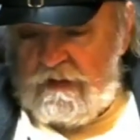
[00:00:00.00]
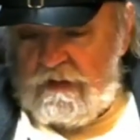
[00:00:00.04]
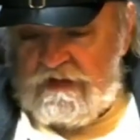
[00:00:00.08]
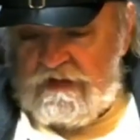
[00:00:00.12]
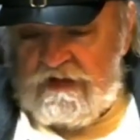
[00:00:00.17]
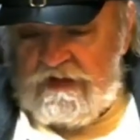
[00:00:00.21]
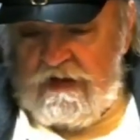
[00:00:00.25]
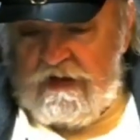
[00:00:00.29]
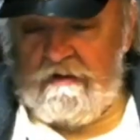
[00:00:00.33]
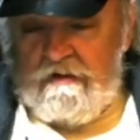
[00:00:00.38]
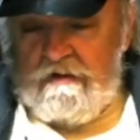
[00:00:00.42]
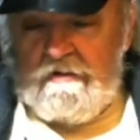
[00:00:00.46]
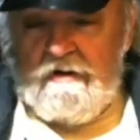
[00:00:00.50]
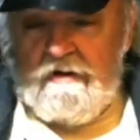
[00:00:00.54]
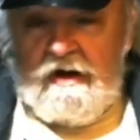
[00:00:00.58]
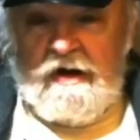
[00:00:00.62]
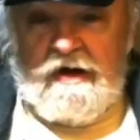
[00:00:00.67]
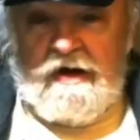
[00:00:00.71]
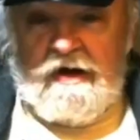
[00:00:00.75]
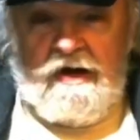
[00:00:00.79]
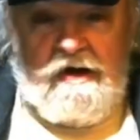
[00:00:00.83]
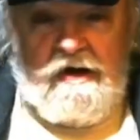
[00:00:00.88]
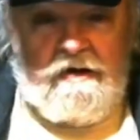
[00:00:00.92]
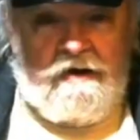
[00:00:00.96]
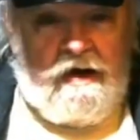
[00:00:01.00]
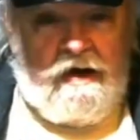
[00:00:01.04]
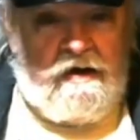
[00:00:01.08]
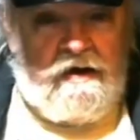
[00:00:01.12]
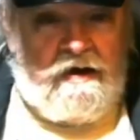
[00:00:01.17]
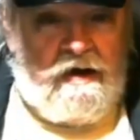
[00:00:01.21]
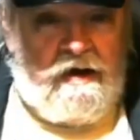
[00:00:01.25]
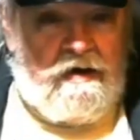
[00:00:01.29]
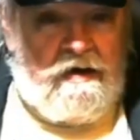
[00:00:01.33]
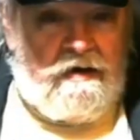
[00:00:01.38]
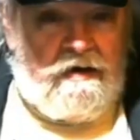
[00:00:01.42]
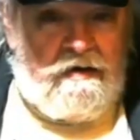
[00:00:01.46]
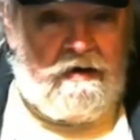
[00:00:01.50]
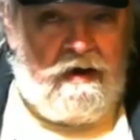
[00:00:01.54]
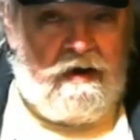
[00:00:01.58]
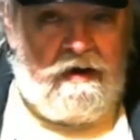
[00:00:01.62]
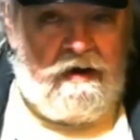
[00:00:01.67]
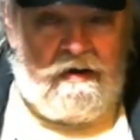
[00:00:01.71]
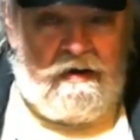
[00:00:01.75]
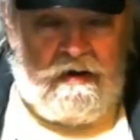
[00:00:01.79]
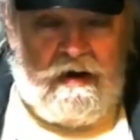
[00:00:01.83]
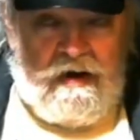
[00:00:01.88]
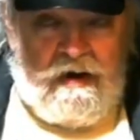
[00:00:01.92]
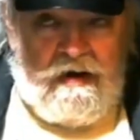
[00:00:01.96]
a percentile and I got
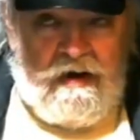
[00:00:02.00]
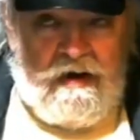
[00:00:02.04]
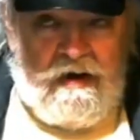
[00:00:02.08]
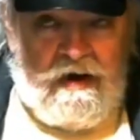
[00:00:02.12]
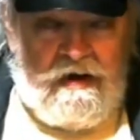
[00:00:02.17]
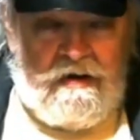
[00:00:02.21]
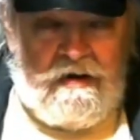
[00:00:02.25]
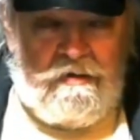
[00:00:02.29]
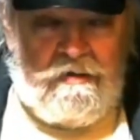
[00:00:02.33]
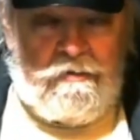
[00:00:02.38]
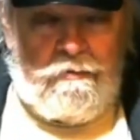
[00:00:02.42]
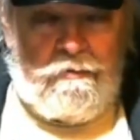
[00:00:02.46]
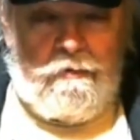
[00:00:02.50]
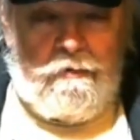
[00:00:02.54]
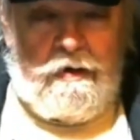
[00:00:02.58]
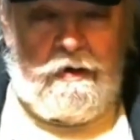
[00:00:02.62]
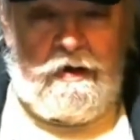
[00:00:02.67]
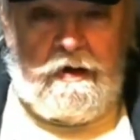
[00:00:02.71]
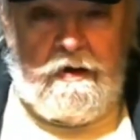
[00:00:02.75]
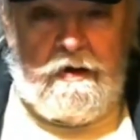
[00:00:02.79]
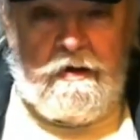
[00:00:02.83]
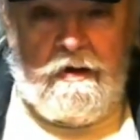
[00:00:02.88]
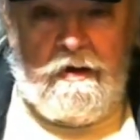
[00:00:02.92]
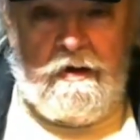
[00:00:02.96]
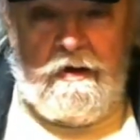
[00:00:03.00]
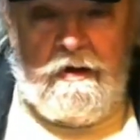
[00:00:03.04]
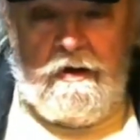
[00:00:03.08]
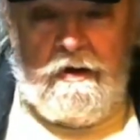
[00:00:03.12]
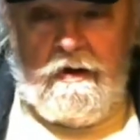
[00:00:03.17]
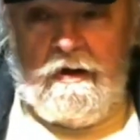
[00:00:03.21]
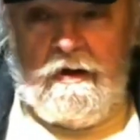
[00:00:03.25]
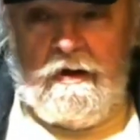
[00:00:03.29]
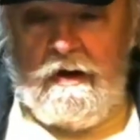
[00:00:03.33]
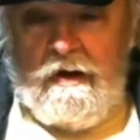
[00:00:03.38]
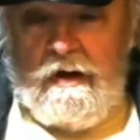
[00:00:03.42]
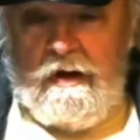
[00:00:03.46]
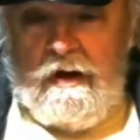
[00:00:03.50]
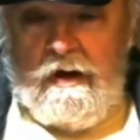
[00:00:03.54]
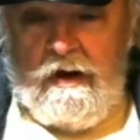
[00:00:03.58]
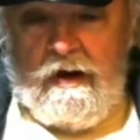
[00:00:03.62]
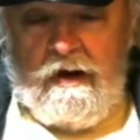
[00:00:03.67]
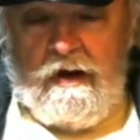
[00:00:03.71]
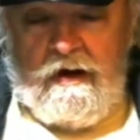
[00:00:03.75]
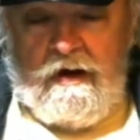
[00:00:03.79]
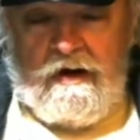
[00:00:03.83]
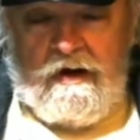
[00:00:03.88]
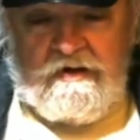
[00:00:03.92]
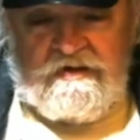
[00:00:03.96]
an 83.
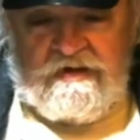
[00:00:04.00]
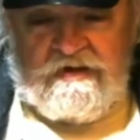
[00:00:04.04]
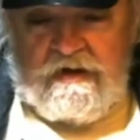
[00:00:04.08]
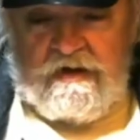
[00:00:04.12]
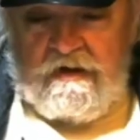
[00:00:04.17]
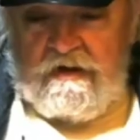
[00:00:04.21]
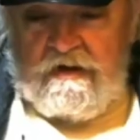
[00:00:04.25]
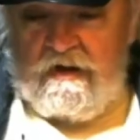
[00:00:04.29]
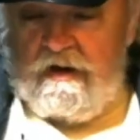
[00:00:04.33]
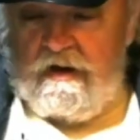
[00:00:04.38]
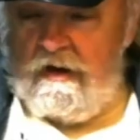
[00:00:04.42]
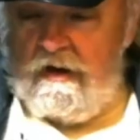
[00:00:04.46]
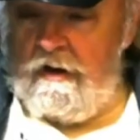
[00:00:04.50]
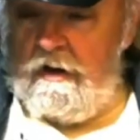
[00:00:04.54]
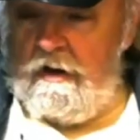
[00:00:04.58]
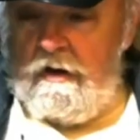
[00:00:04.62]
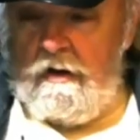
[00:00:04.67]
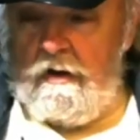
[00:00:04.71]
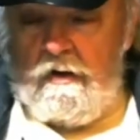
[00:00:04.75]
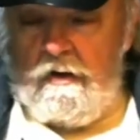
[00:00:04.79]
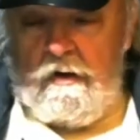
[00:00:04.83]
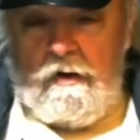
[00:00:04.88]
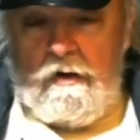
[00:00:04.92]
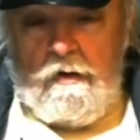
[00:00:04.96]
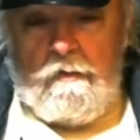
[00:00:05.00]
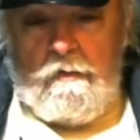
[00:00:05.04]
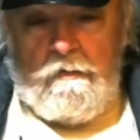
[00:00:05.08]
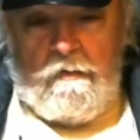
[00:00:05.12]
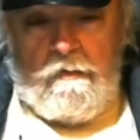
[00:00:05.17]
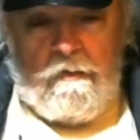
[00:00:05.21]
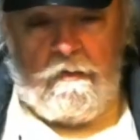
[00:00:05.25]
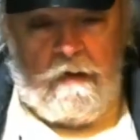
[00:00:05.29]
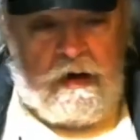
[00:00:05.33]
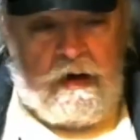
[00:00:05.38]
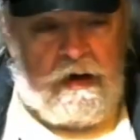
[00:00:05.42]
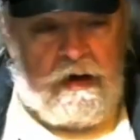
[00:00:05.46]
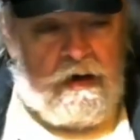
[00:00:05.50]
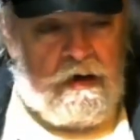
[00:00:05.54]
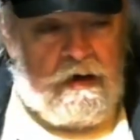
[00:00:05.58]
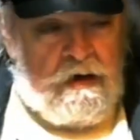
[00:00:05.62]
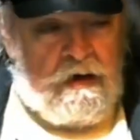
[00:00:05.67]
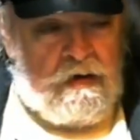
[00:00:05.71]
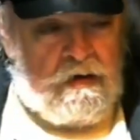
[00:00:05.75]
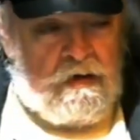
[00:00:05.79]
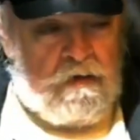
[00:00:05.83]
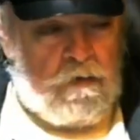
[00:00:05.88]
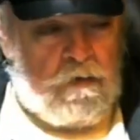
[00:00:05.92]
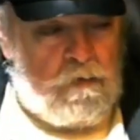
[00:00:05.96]
And I said,
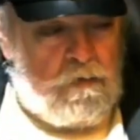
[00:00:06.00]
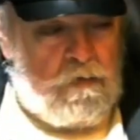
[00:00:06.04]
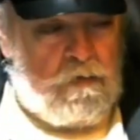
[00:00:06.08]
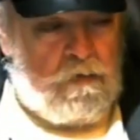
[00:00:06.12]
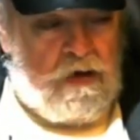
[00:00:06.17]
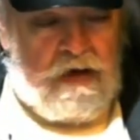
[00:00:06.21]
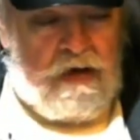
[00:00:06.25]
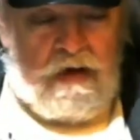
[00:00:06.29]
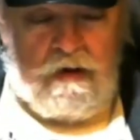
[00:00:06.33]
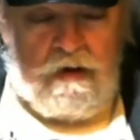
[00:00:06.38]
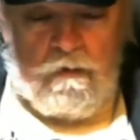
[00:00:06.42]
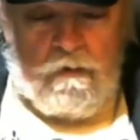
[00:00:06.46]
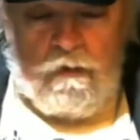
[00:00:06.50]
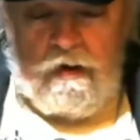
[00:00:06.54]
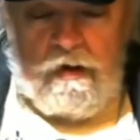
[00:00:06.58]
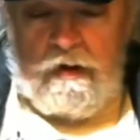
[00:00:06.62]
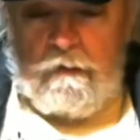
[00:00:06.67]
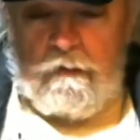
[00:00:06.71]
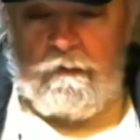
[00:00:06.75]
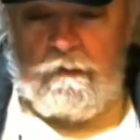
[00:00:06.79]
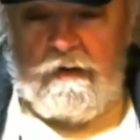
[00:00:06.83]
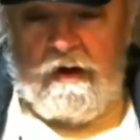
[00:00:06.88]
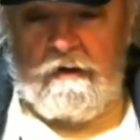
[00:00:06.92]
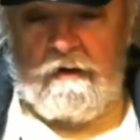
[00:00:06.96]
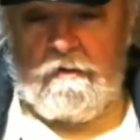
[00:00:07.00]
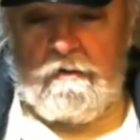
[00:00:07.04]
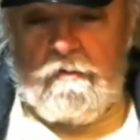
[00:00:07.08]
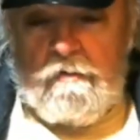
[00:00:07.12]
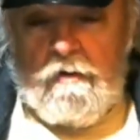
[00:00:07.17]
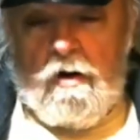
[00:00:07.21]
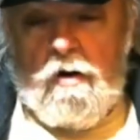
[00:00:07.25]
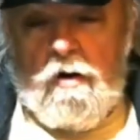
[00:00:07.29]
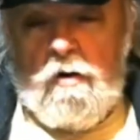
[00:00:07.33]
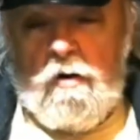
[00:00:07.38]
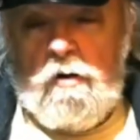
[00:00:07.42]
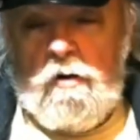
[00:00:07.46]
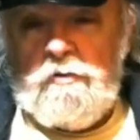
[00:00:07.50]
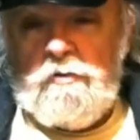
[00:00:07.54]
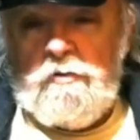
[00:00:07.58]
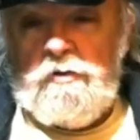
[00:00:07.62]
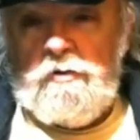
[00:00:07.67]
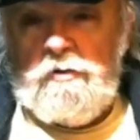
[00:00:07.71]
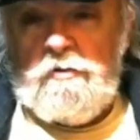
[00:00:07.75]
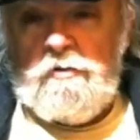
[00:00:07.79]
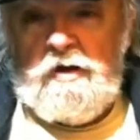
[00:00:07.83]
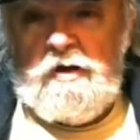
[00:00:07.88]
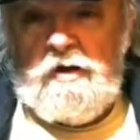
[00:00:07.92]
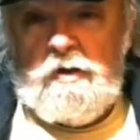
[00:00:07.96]
man, oh man, what a pickle. All
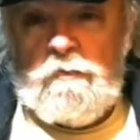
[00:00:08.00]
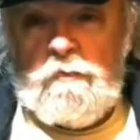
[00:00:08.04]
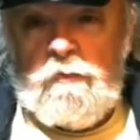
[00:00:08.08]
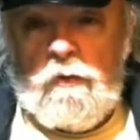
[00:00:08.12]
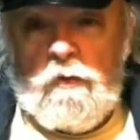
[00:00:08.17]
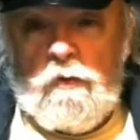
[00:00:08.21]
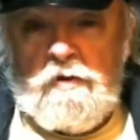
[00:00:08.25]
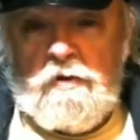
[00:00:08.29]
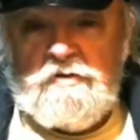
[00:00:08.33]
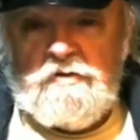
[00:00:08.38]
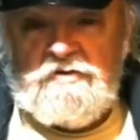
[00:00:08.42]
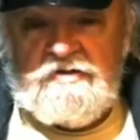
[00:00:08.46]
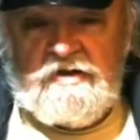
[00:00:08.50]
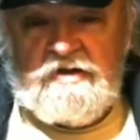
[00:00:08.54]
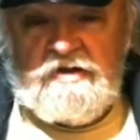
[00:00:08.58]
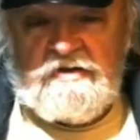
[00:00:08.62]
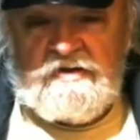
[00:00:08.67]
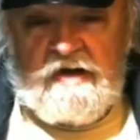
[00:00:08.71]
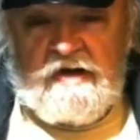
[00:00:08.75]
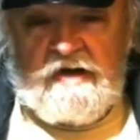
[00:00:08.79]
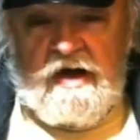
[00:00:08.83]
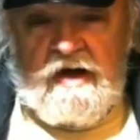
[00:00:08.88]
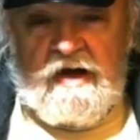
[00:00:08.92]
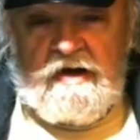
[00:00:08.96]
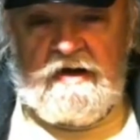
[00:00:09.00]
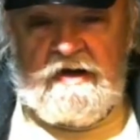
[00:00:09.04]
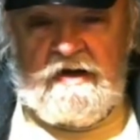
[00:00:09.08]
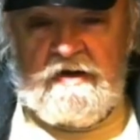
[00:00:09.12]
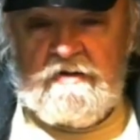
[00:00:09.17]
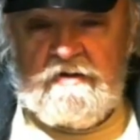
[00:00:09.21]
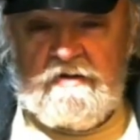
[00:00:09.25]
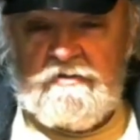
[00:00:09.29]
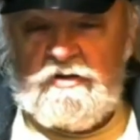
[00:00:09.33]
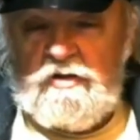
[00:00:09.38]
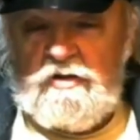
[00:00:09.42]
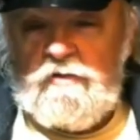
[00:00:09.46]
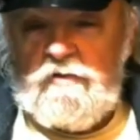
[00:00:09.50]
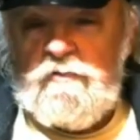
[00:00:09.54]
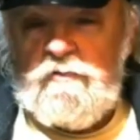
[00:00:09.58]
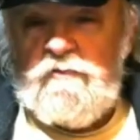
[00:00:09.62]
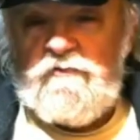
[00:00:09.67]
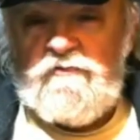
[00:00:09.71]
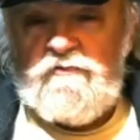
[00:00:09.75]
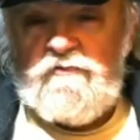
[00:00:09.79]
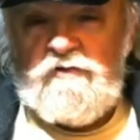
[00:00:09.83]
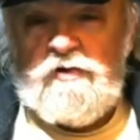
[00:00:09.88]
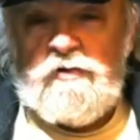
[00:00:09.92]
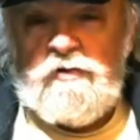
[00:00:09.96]
your hit points just got healed. You
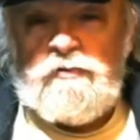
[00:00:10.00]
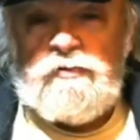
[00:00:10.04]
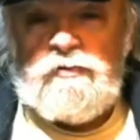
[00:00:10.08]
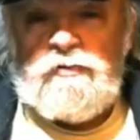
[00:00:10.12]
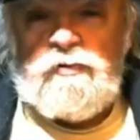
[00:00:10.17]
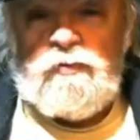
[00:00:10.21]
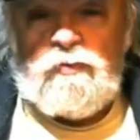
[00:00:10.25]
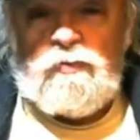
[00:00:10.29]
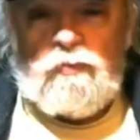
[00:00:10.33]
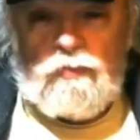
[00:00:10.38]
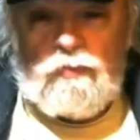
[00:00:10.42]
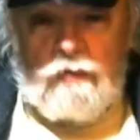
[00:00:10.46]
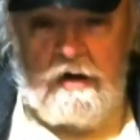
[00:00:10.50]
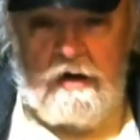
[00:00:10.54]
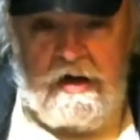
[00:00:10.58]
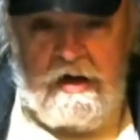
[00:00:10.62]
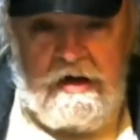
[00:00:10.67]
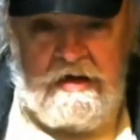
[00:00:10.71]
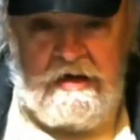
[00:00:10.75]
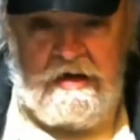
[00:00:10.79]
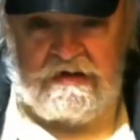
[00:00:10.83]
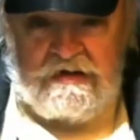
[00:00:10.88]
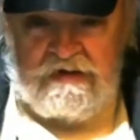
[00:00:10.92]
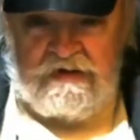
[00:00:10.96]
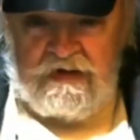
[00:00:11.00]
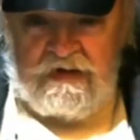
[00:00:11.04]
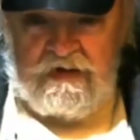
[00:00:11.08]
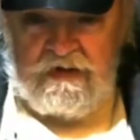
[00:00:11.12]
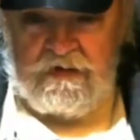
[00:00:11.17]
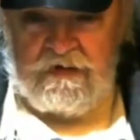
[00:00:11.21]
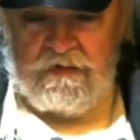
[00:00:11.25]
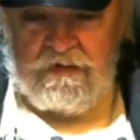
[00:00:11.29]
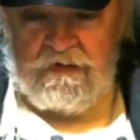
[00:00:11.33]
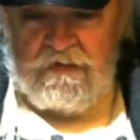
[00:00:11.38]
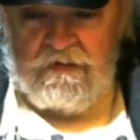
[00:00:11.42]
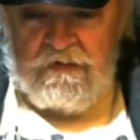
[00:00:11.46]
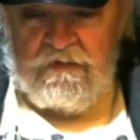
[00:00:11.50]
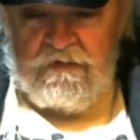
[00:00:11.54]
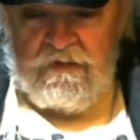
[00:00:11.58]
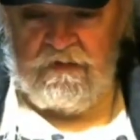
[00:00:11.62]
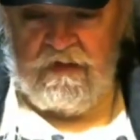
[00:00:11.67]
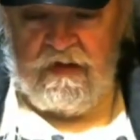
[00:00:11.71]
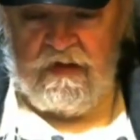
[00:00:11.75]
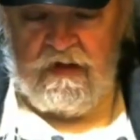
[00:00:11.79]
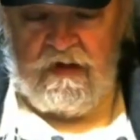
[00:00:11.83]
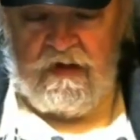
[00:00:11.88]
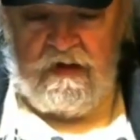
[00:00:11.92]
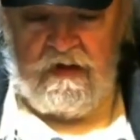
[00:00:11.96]
feel great.
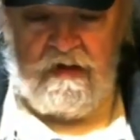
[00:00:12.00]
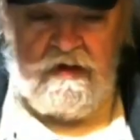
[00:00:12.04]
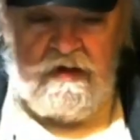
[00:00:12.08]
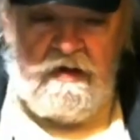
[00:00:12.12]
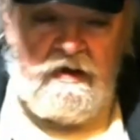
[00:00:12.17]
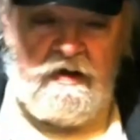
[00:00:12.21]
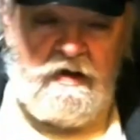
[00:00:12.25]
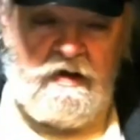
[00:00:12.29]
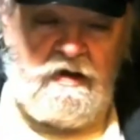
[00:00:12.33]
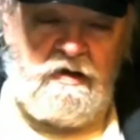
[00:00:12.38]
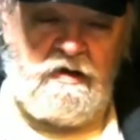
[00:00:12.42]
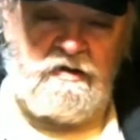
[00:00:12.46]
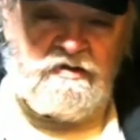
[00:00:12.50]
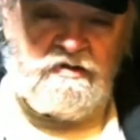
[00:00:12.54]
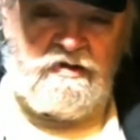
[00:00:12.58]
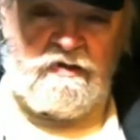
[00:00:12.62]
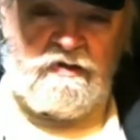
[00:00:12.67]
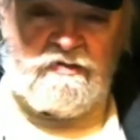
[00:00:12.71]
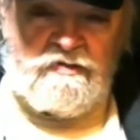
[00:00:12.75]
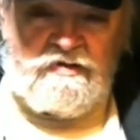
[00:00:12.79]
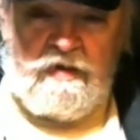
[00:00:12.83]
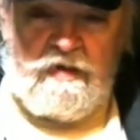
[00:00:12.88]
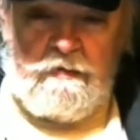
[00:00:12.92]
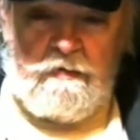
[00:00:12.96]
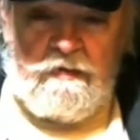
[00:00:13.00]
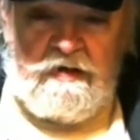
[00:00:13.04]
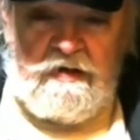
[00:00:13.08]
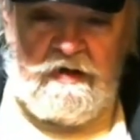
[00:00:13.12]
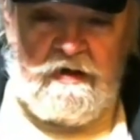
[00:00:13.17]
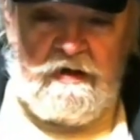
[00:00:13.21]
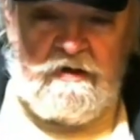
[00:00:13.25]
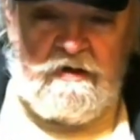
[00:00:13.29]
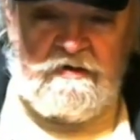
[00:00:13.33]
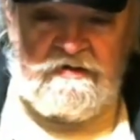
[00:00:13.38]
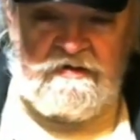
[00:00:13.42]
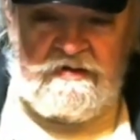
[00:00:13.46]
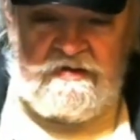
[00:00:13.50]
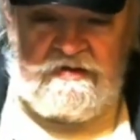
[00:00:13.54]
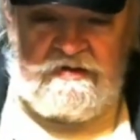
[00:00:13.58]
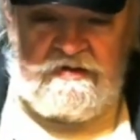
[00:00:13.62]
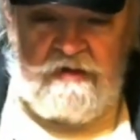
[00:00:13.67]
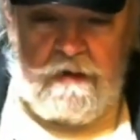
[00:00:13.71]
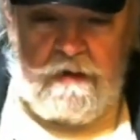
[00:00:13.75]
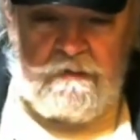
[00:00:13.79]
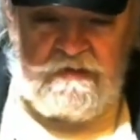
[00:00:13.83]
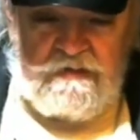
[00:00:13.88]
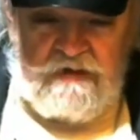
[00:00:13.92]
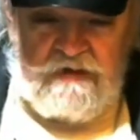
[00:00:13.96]
So somebody else
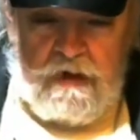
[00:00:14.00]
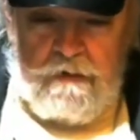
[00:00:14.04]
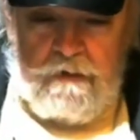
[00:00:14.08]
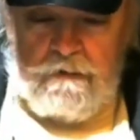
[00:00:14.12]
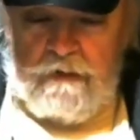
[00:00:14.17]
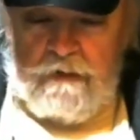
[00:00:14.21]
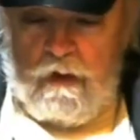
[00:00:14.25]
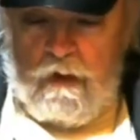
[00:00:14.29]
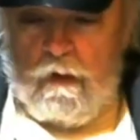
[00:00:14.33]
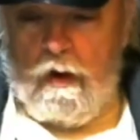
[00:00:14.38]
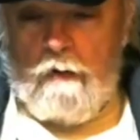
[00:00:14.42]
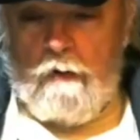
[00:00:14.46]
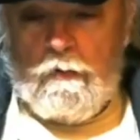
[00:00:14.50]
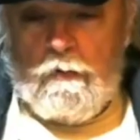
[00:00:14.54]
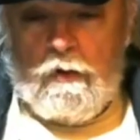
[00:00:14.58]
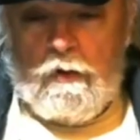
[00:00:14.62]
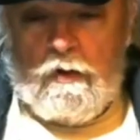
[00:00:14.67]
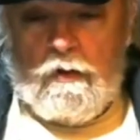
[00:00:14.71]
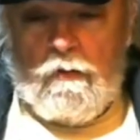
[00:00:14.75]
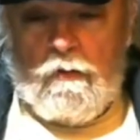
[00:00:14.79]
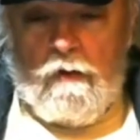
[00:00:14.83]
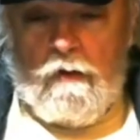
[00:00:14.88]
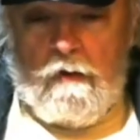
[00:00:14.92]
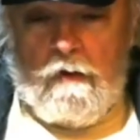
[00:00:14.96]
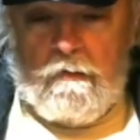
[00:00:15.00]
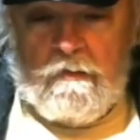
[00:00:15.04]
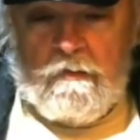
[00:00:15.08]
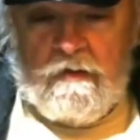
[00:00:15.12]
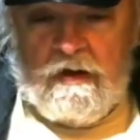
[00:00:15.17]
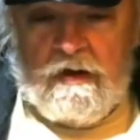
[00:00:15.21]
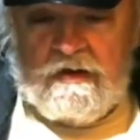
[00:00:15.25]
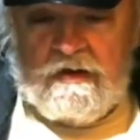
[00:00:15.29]
jumps up. Oh, I'm going to go up and